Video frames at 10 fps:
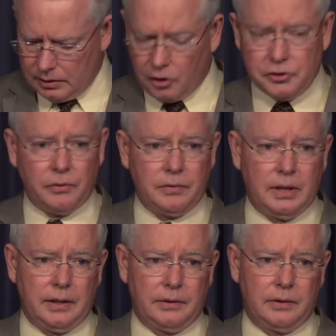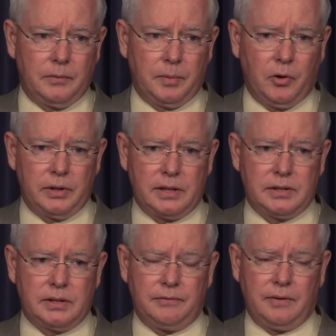Also, the report
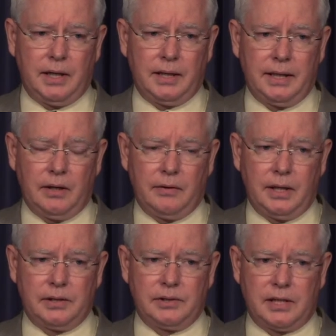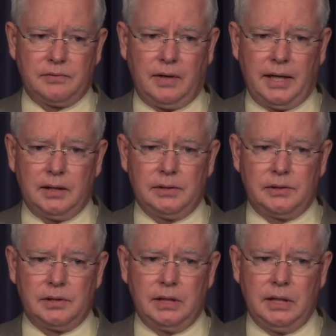doesn't define how they assess
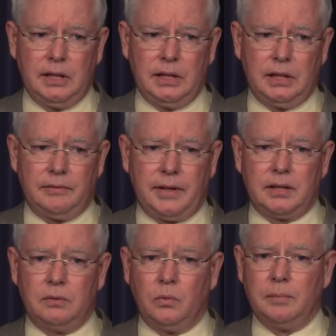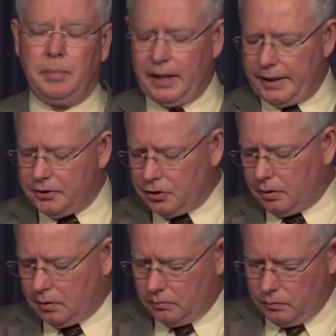violence. In fact, in one pie
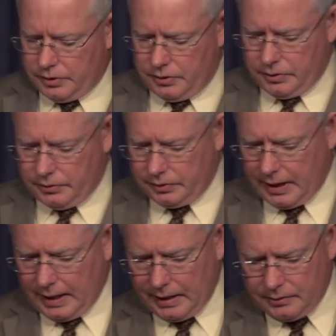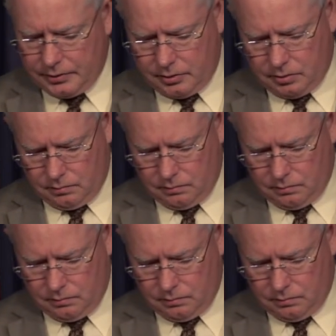chart, which is at